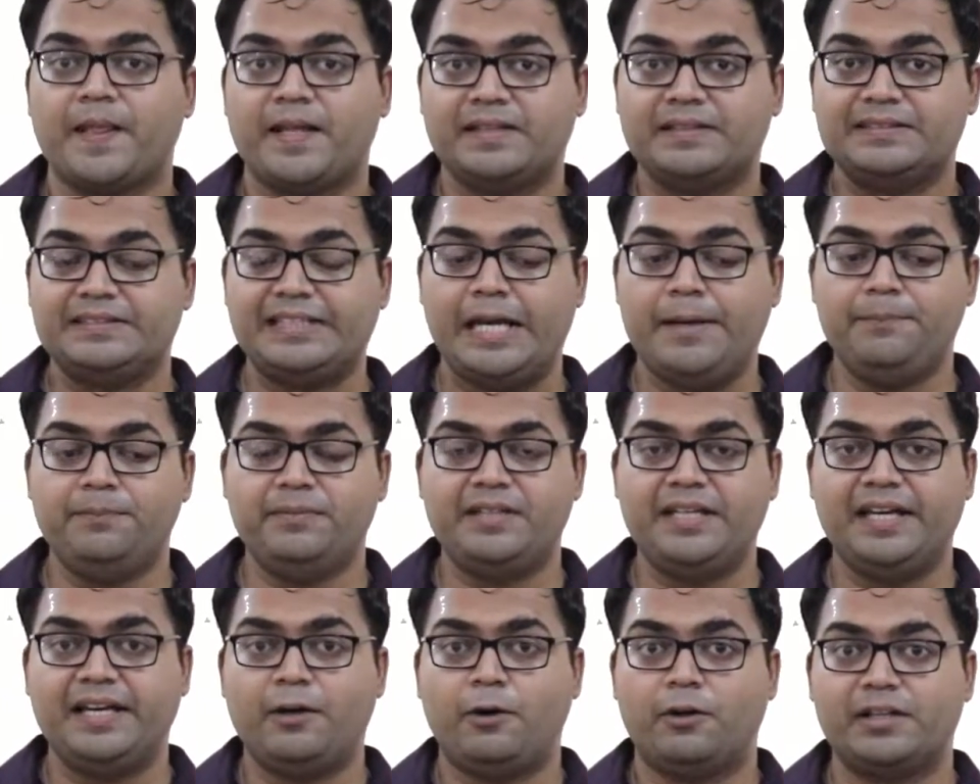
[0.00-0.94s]
Same
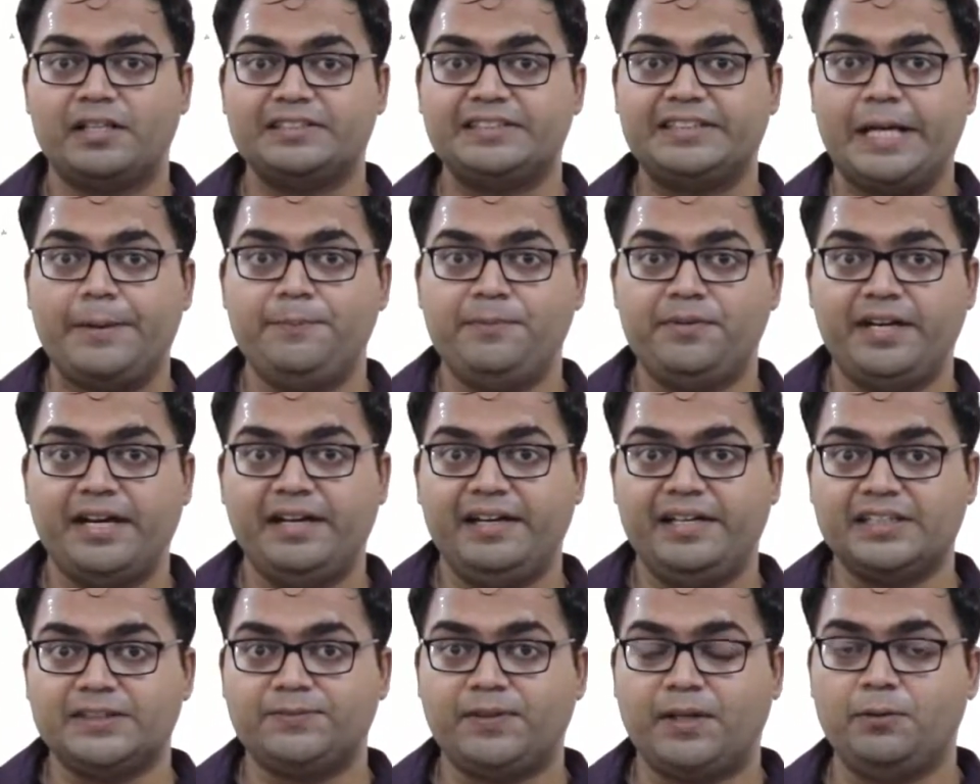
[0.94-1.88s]
thing or the same trend
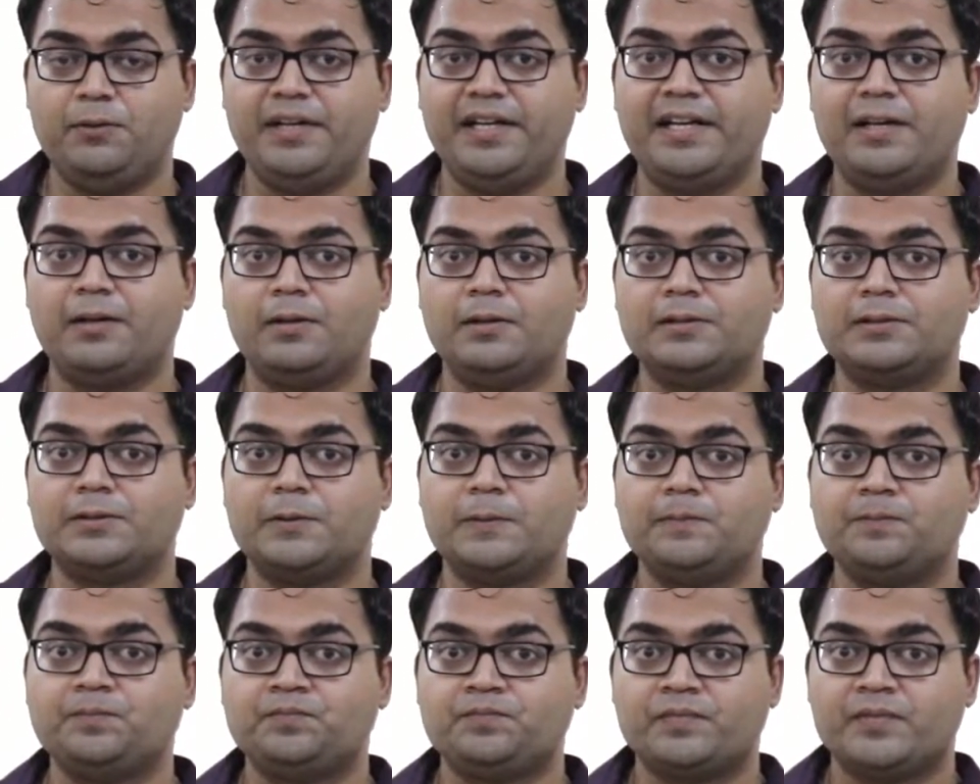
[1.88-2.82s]
is found here also
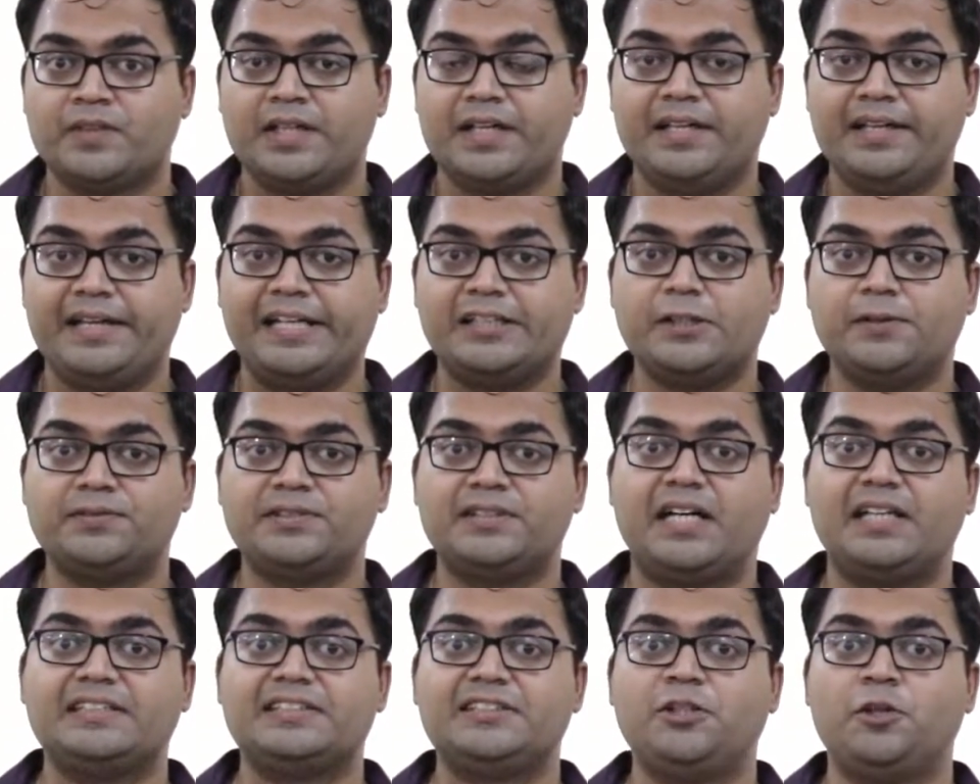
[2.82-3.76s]
in case of
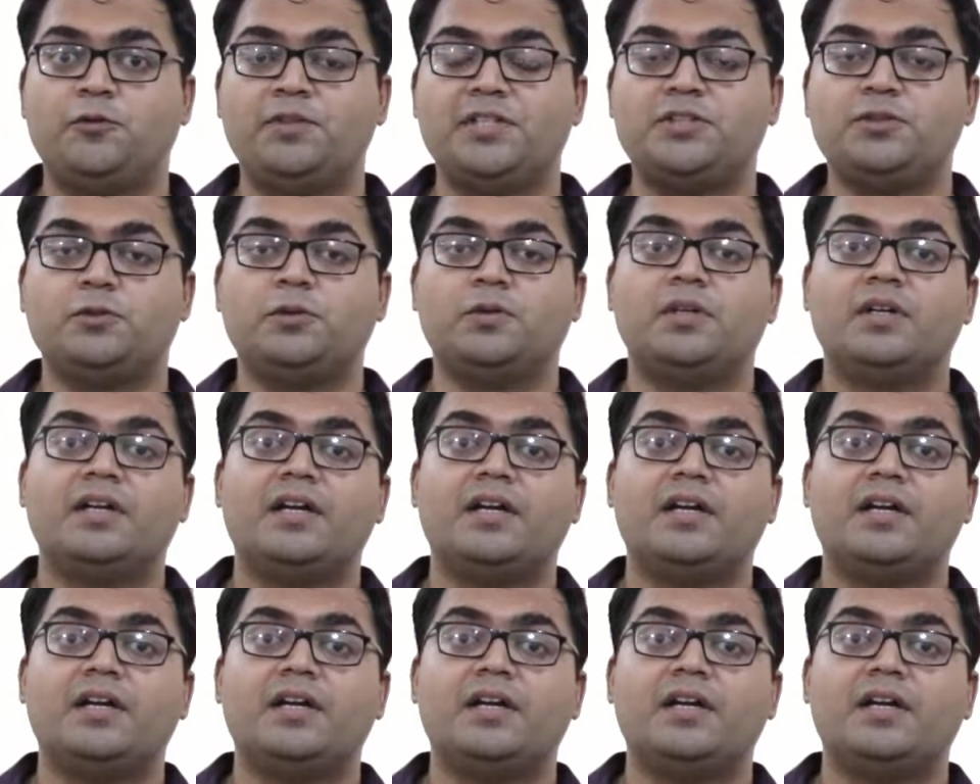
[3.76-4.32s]
SARS-CoV-2.